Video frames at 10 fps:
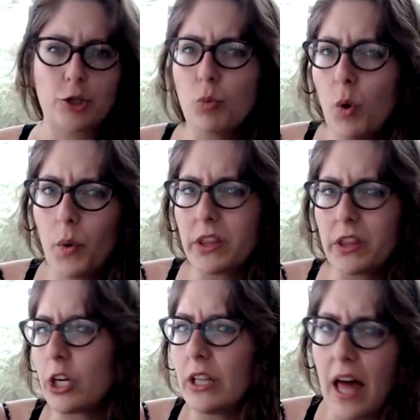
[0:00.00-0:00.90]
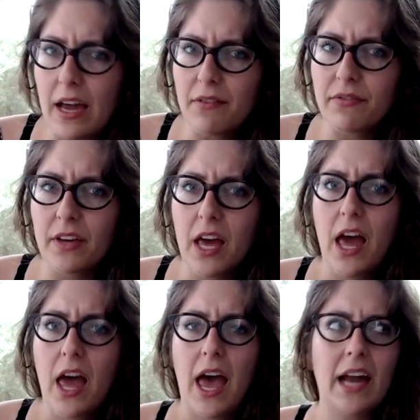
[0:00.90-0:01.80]
like intellectual with
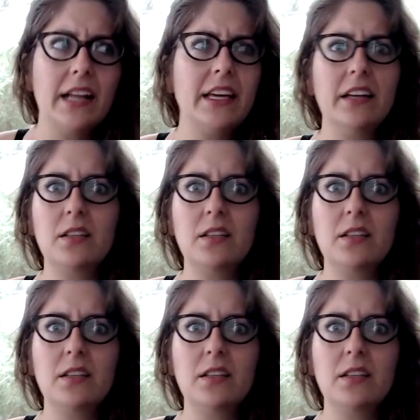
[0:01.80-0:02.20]
their life.